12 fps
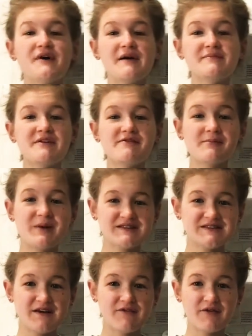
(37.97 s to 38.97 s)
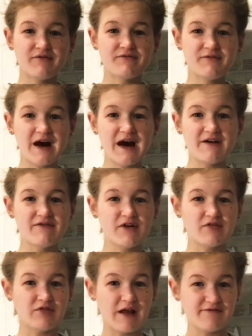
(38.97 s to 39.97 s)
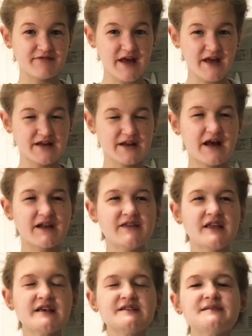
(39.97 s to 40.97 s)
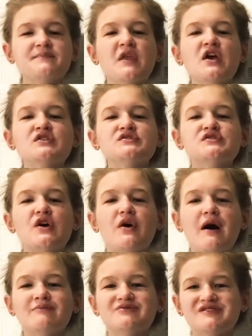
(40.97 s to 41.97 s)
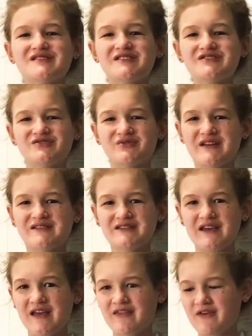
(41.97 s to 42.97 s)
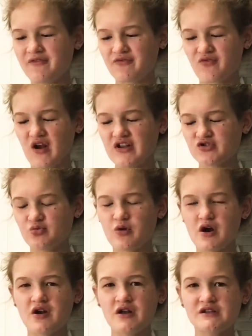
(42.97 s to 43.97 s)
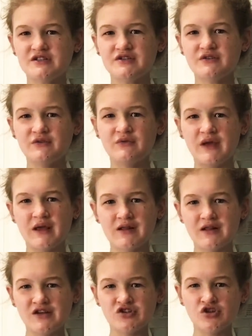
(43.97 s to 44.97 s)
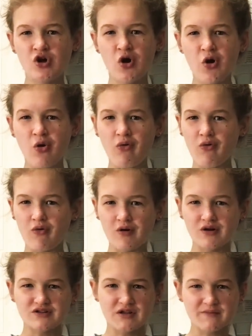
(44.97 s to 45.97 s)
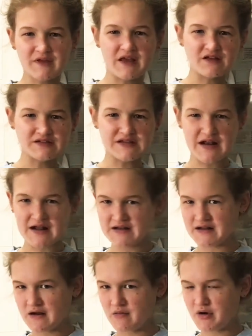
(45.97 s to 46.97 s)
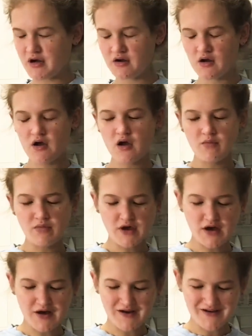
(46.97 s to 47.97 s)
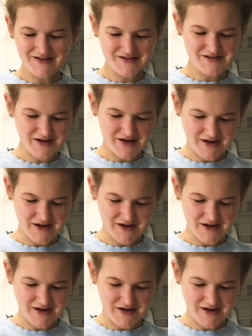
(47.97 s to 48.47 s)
I'm giving myself 5 lifeline kind of things. So I'm just going to translate the French word to English or something else that I need help on. Because